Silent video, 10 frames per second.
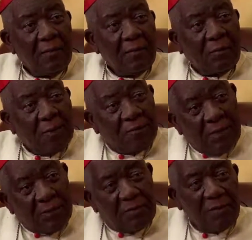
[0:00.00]
We have
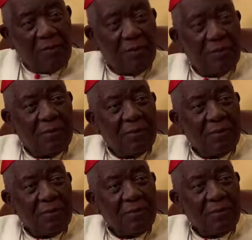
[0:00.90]
done so.
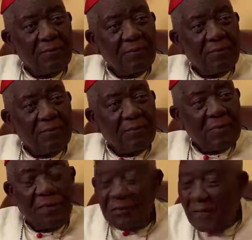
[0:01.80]

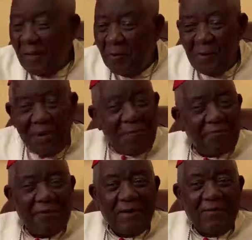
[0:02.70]
It's they who are
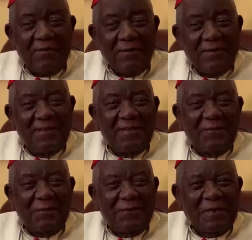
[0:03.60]
afraid
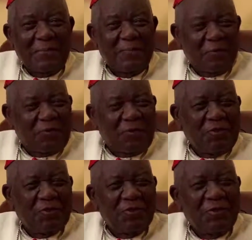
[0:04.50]
to take
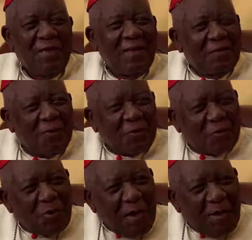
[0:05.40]
position. Those
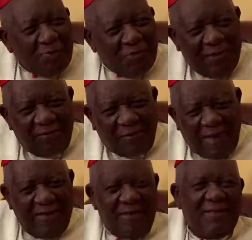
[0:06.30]
who have the
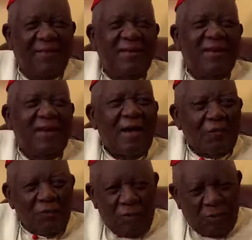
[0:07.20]
right
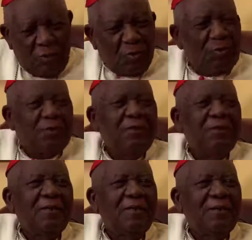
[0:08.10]
and the duty,
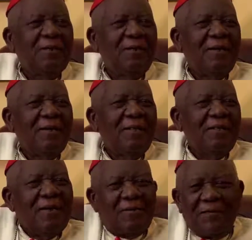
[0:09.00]

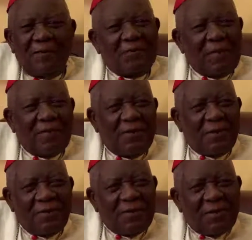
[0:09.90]
they have not said
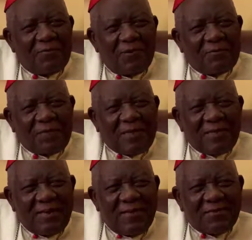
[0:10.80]
no, they have not said
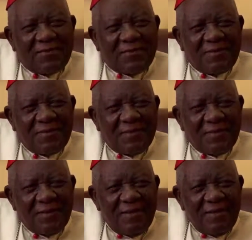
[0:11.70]
yes.
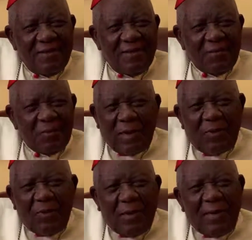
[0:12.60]
We
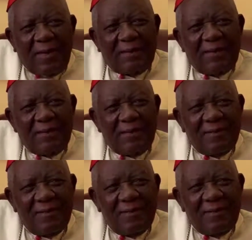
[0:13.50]
can go ahead
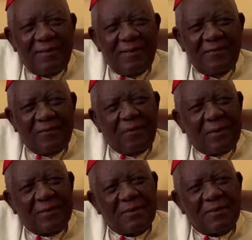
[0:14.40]
if you
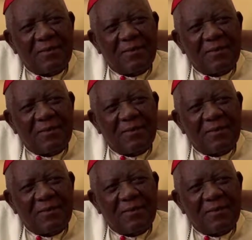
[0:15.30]
want it.